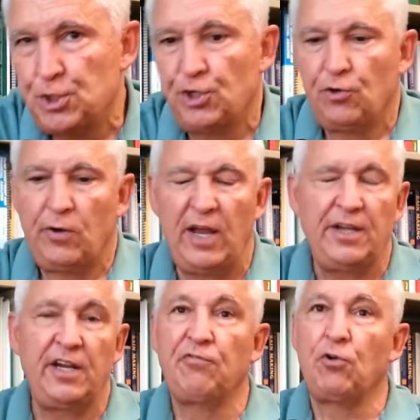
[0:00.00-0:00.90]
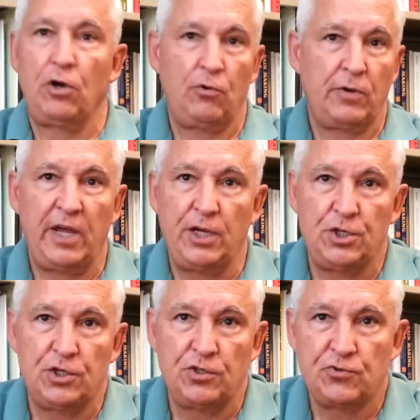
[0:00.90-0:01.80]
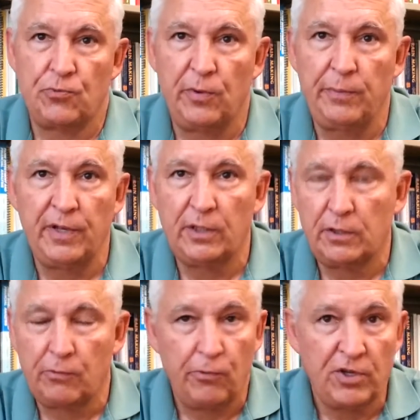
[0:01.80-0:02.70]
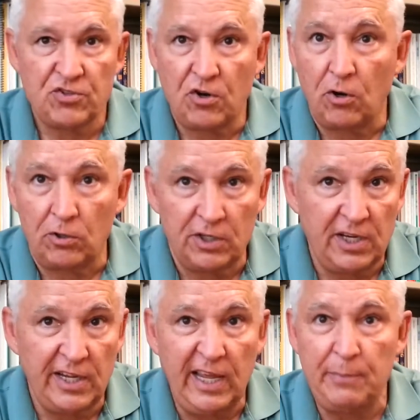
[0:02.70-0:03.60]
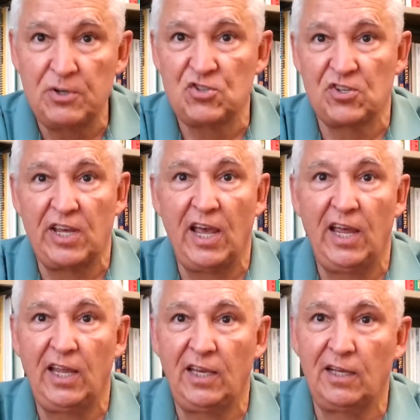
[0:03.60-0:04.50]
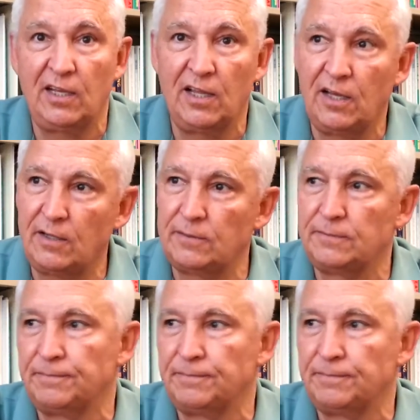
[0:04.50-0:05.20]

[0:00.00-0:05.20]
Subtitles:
year at different locations. We've been at the Ritz-Carlton Key Biscayne,